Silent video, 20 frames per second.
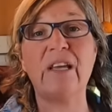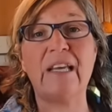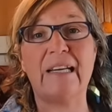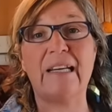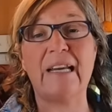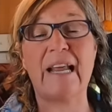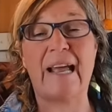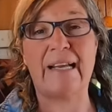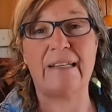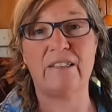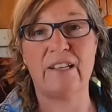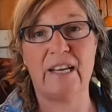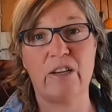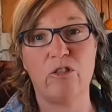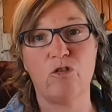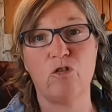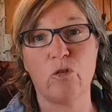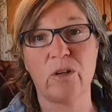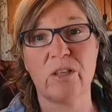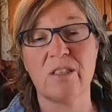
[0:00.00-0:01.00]
in a
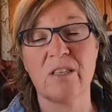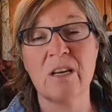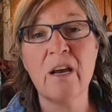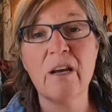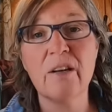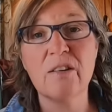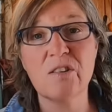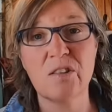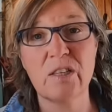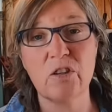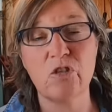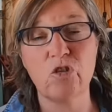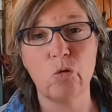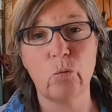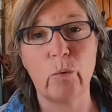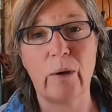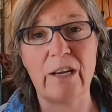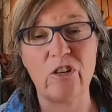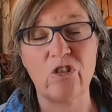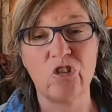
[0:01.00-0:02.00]
dangerous
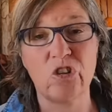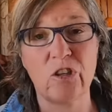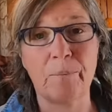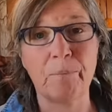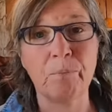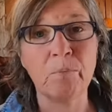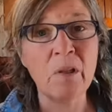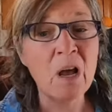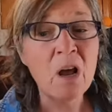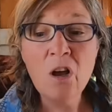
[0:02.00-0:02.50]
situation.